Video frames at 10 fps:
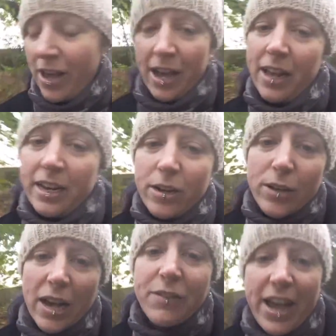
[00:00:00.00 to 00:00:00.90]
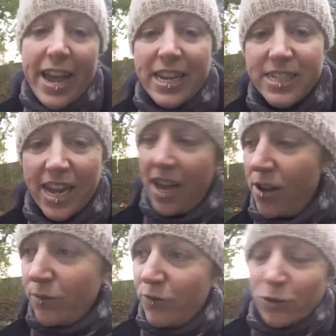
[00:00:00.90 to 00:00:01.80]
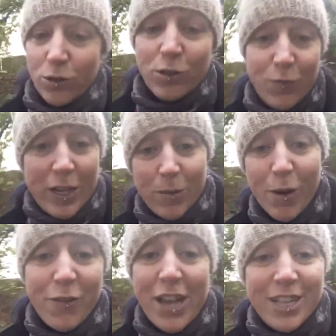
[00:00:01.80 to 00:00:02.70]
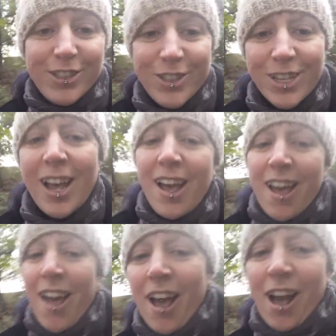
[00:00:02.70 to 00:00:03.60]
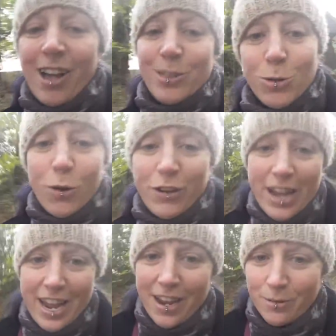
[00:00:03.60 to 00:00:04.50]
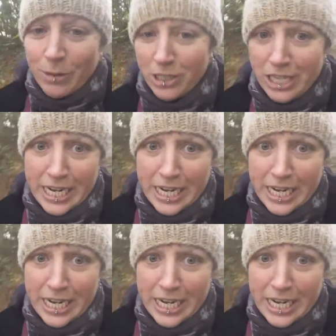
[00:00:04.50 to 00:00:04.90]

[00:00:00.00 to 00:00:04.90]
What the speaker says: at a little cafe in town for some vegan muffins and some coffee, much